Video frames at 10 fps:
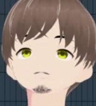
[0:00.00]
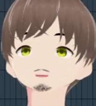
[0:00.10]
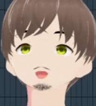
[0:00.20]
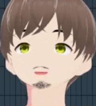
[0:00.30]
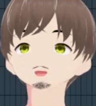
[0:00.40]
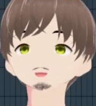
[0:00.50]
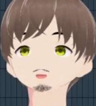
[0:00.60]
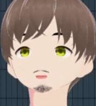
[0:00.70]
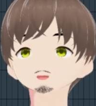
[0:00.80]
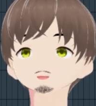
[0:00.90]
I just
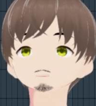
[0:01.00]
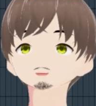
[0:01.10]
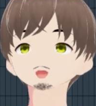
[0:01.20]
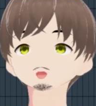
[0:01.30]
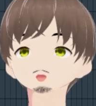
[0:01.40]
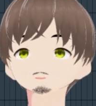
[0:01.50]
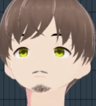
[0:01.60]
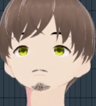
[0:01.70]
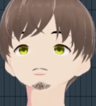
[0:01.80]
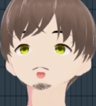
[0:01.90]
bring this up,
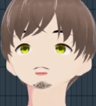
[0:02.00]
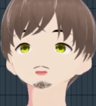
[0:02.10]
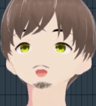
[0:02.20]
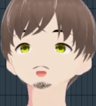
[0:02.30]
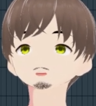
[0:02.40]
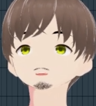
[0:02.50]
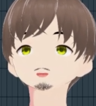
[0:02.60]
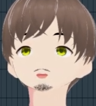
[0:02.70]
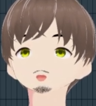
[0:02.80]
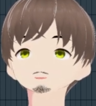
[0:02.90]
and I don't really
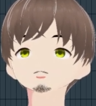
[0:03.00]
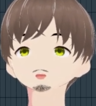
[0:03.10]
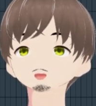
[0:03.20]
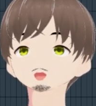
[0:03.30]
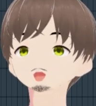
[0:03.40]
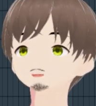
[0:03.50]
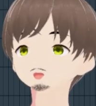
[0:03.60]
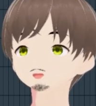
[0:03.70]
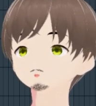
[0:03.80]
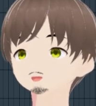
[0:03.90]
mess with the highs. I mean,
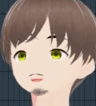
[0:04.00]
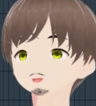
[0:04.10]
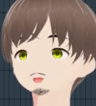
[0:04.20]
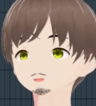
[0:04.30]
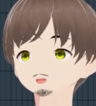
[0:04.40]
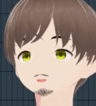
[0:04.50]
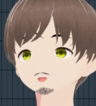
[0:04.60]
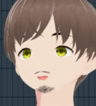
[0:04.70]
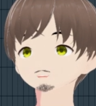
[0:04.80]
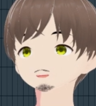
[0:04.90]
you can experiment with
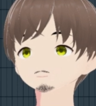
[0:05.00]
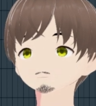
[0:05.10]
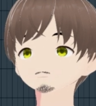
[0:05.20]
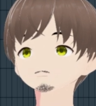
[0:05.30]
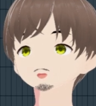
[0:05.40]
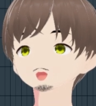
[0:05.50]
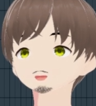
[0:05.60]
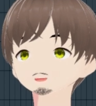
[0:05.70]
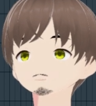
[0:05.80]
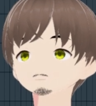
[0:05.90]
that, but
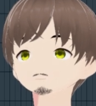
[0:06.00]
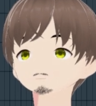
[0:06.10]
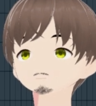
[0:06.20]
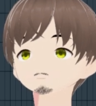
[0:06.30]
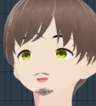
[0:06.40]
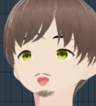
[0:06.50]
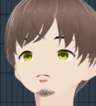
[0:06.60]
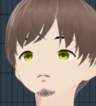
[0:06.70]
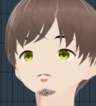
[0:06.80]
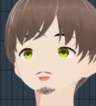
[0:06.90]
what I
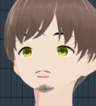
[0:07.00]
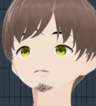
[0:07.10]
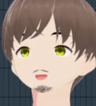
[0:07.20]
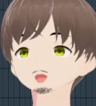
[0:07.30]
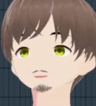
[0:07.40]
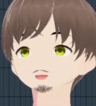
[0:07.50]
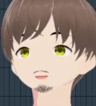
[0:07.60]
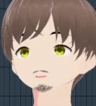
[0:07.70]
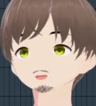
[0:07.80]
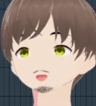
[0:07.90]
do is I just
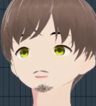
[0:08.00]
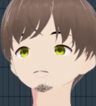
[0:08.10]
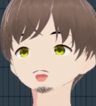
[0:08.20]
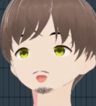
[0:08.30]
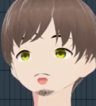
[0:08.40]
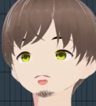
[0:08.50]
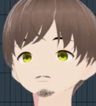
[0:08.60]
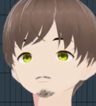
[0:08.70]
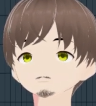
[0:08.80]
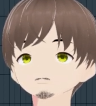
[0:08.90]
bring this up
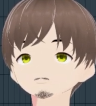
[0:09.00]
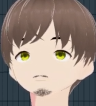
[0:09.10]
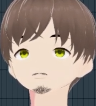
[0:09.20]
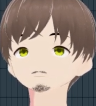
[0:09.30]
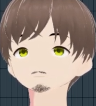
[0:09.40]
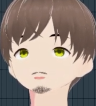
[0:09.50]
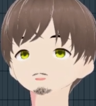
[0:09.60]
how